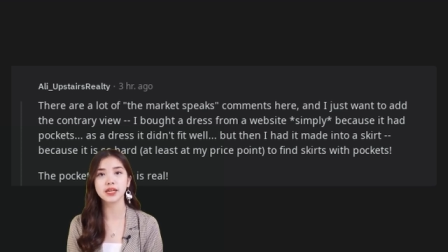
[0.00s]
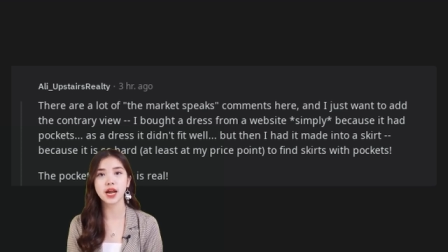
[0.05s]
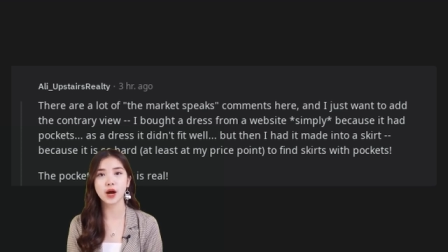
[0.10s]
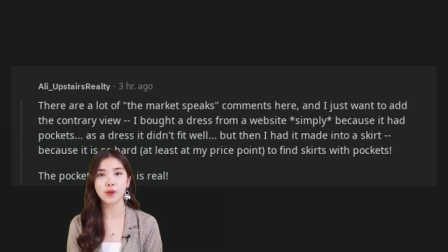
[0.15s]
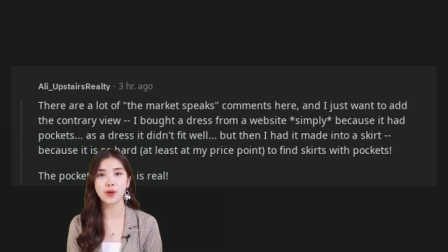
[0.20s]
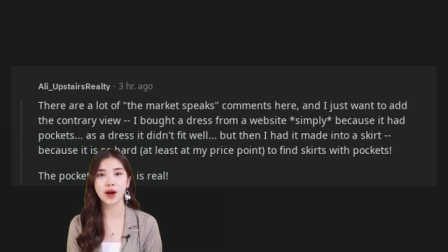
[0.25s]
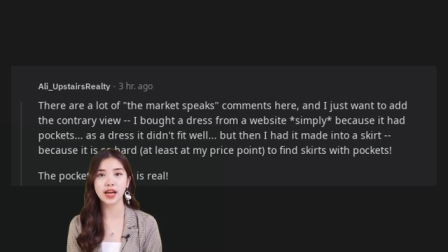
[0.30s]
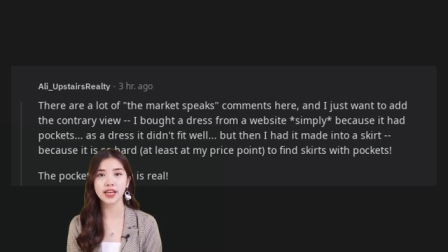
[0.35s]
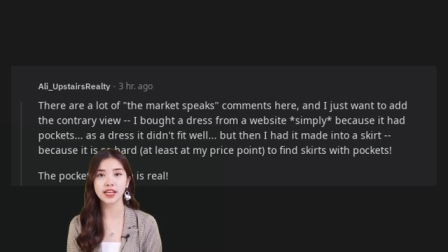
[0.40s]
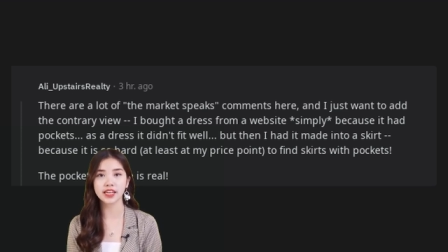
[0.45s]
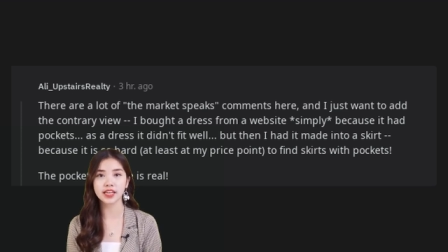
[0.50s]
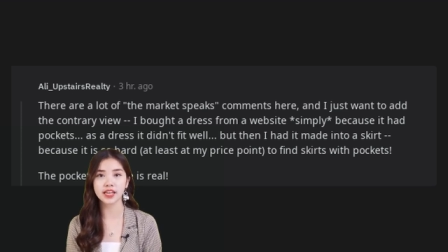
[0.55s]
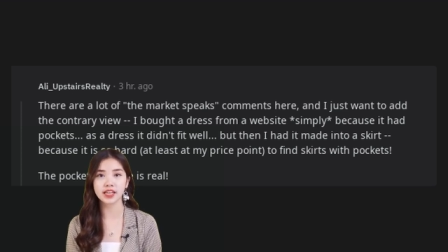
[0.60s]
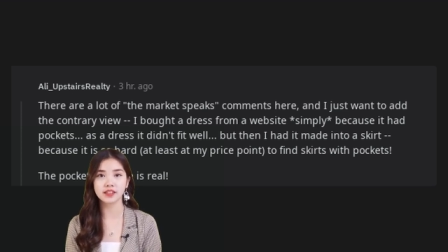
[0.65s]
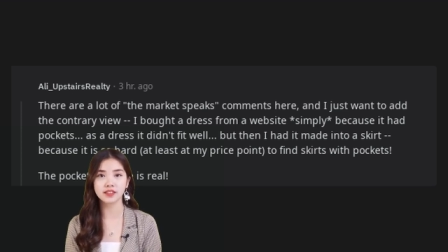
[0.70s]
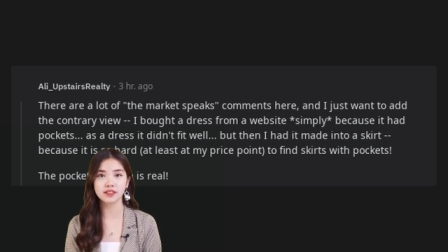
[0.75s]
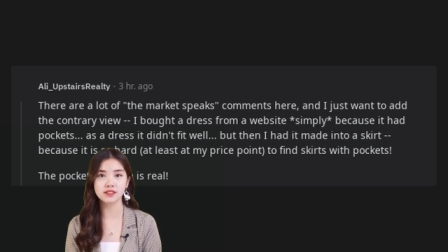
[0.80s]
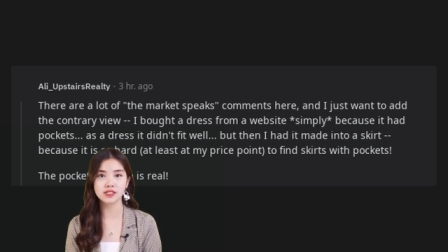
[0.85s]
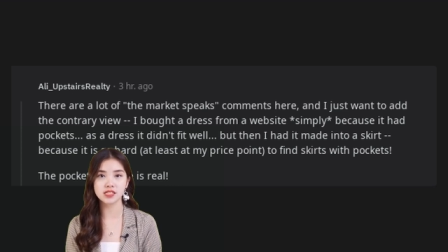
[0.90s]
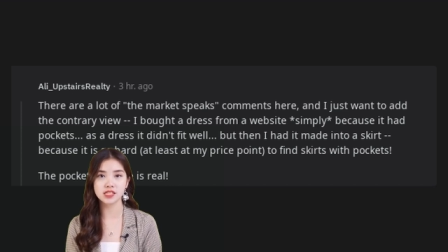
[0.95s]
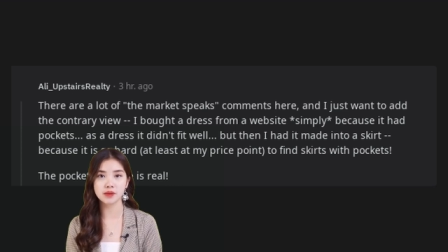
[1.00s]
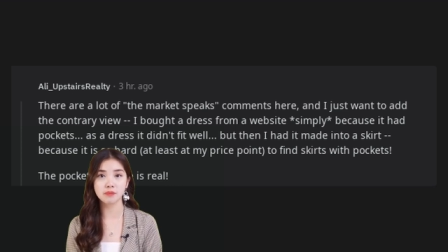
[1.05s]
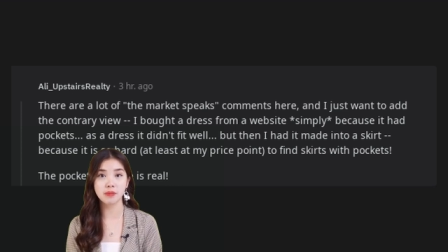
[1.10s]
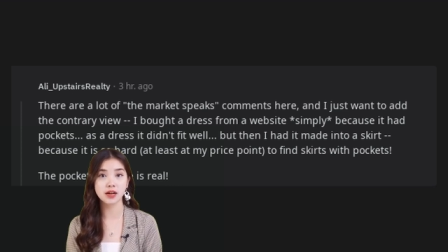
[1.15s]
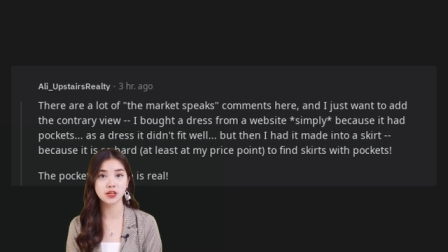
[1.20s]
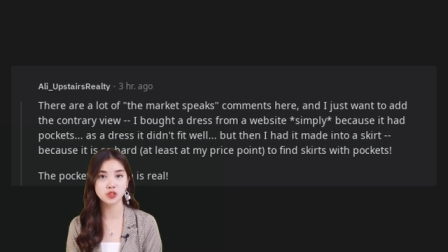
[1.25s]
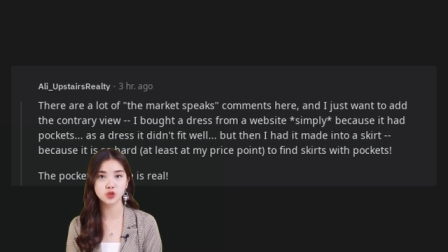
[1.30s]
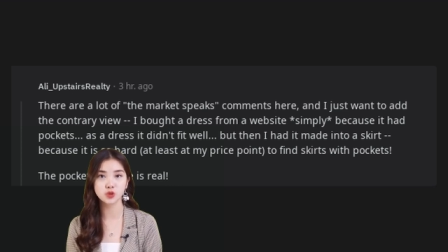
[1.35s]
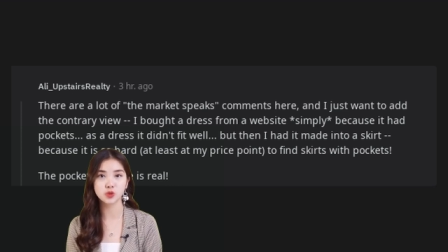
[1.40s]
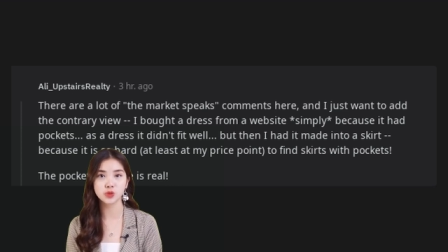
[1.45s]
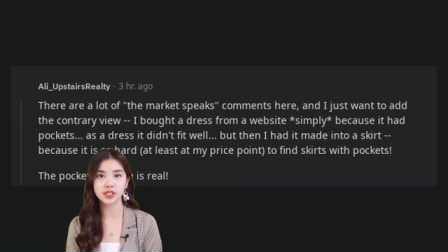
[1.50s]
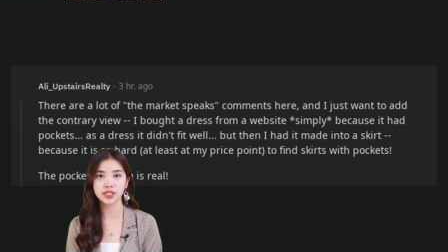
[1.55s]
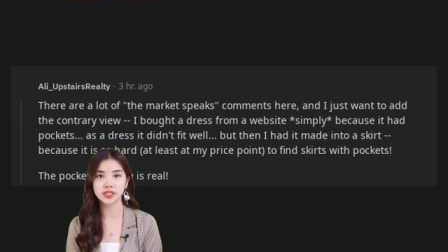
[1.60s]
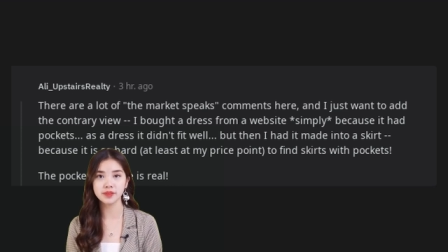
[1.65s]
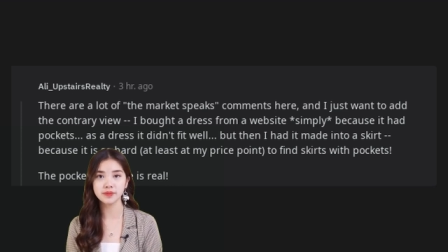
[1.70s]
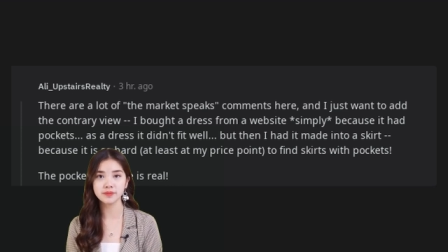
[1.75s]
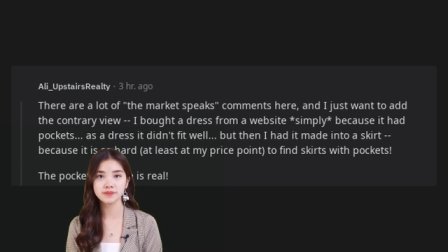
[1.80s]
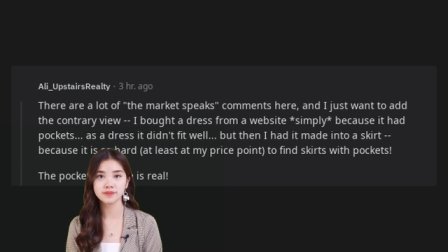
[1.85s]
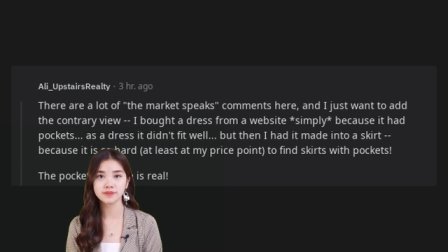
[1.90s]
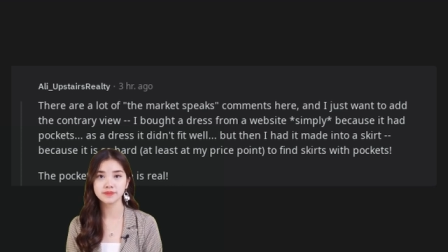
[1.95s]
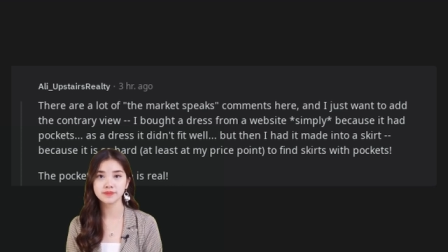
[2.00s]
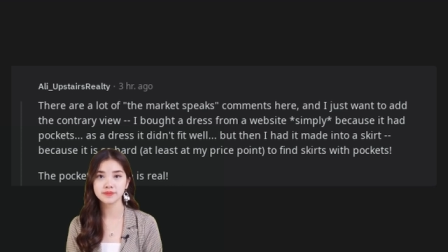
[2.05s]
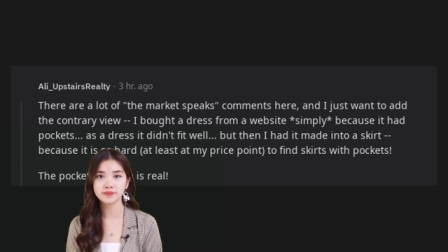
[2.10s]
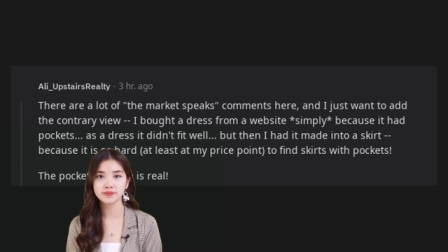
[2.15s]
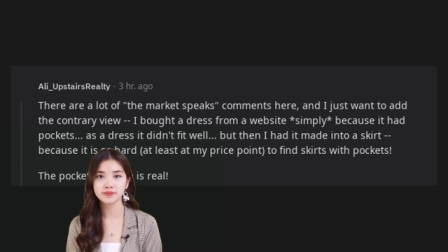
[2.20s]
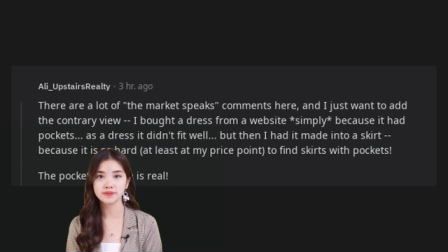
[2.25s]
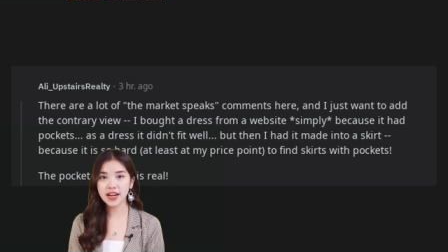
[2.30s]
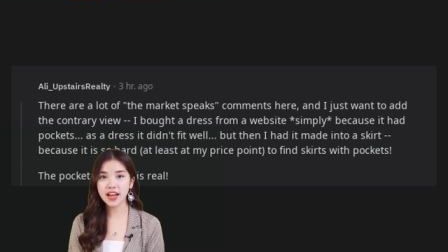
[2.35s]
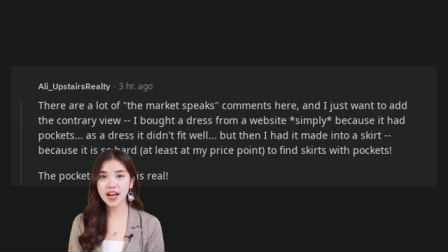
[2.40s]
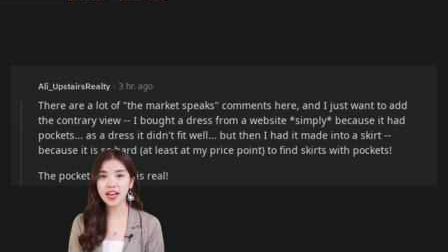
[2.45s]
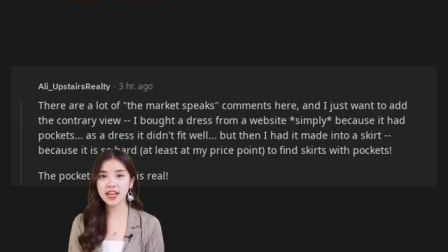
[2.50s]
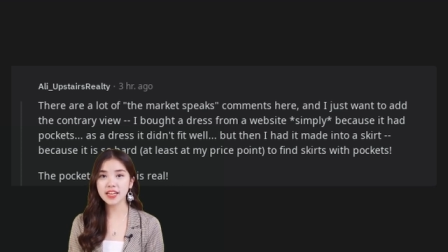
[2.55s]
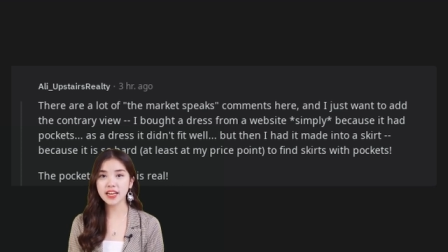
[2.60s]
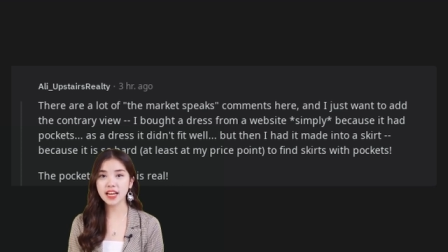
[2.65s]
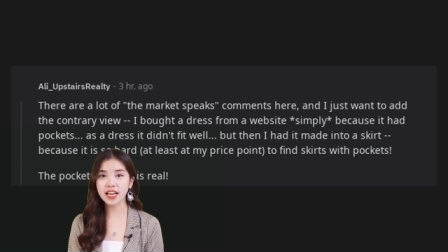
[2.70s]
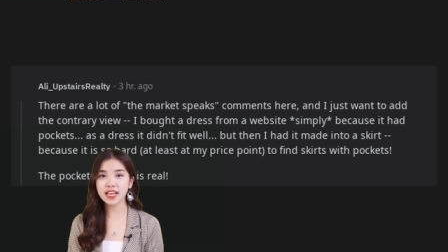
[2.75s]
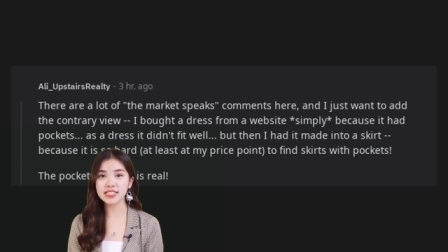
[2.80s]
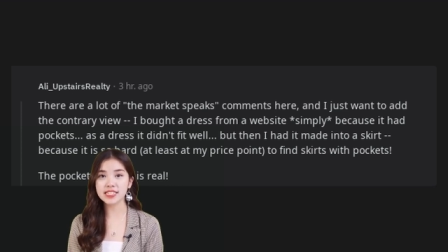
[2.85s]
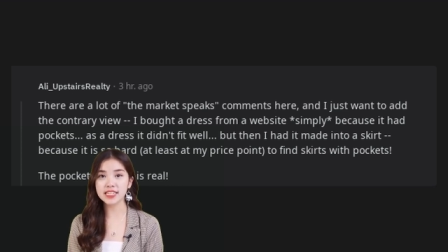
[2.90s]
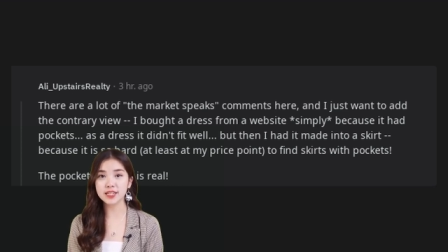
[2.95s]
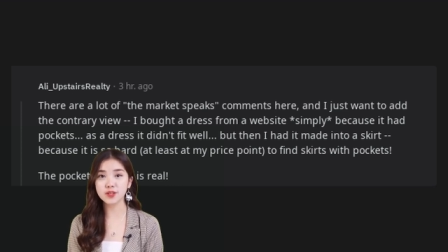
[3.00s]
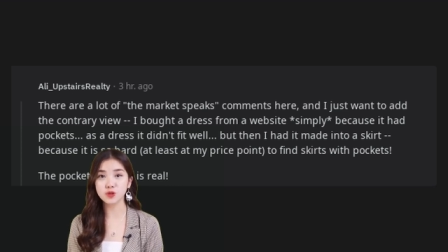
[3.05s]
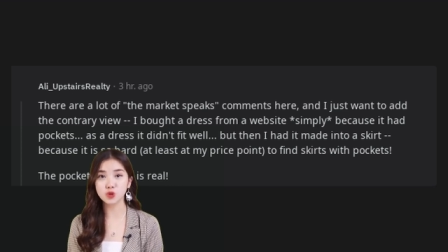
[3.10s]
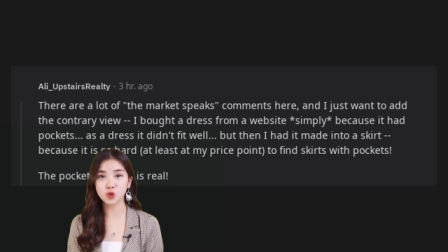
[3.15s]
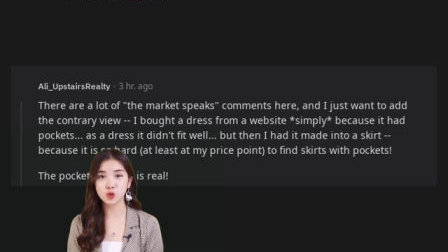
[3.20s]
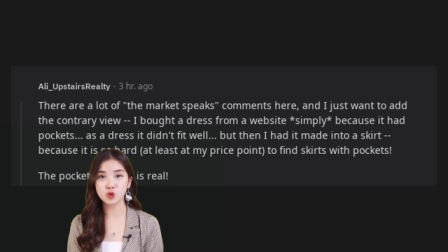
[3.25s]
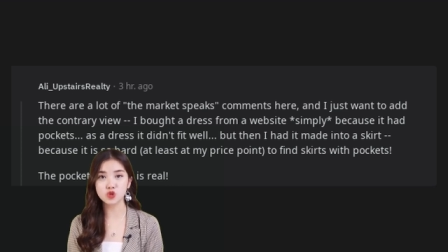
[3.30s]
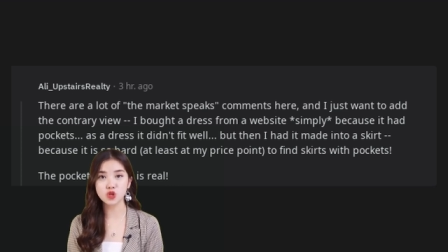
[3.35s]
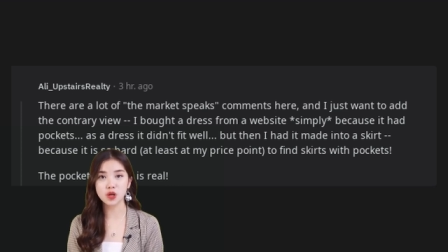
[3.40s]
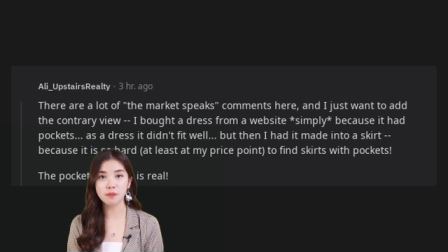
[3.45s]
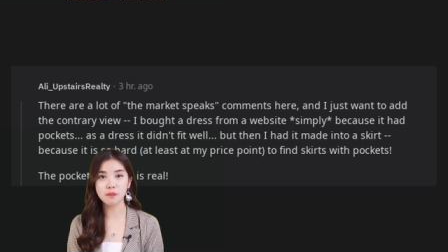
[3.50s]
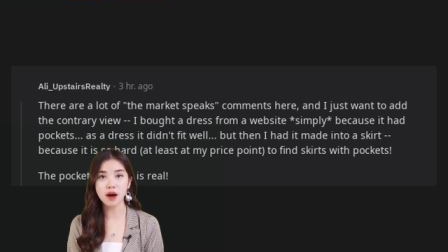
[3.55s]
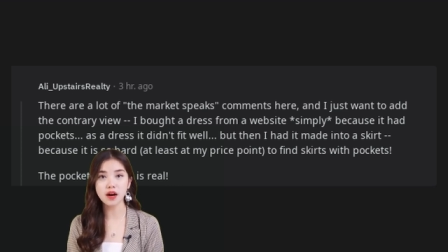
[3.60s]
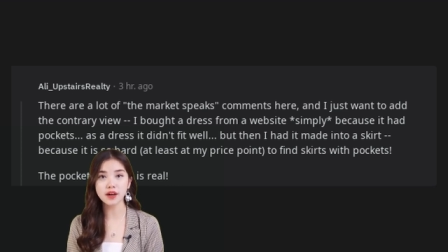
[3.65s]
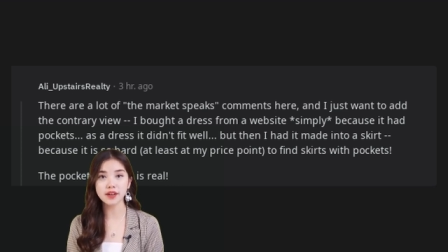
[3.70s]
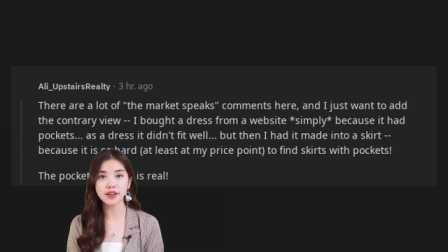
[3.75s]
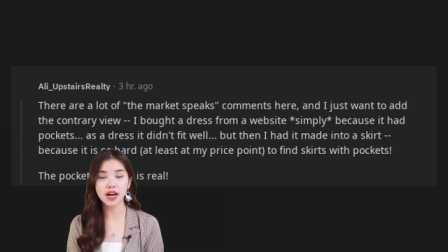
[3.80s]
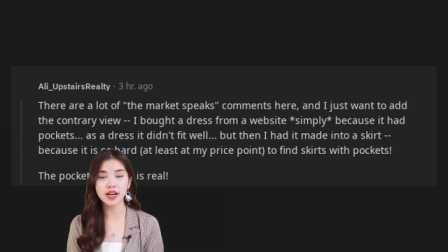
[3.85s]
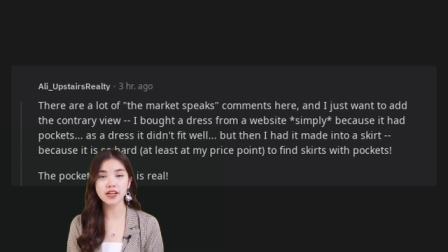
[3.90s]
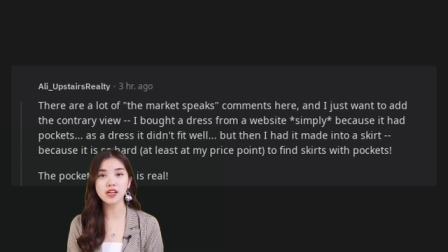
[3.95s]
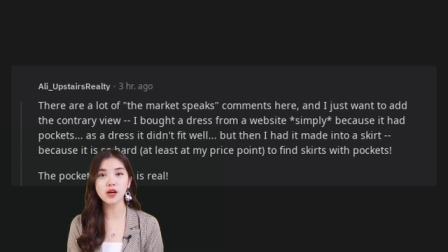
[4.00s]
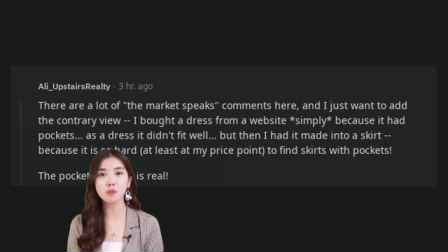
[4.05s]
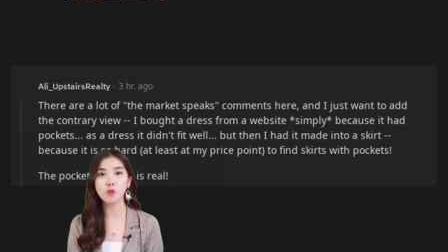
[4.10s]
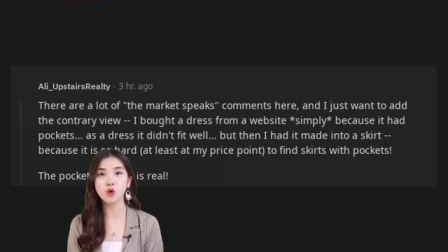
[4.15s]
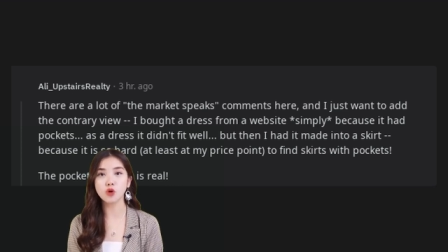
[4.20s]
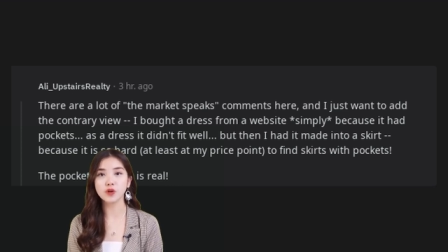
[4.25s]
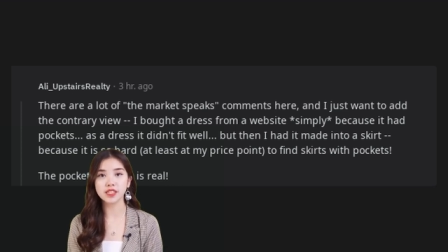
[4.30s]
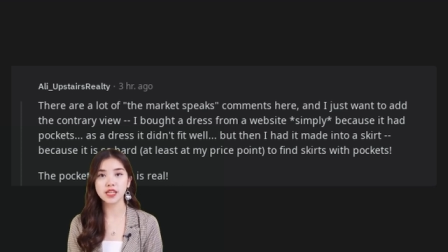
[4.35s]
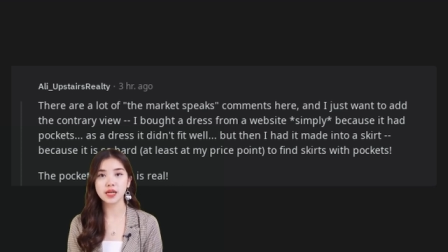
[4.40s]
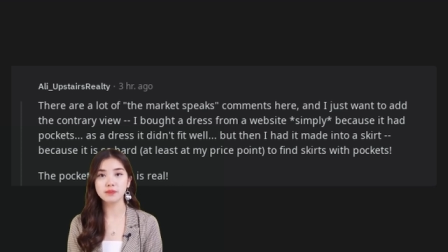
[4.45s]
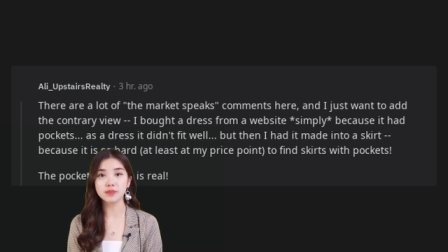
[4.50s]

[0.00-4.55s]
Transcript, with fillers: at least at my price point, to find skirts with pockets.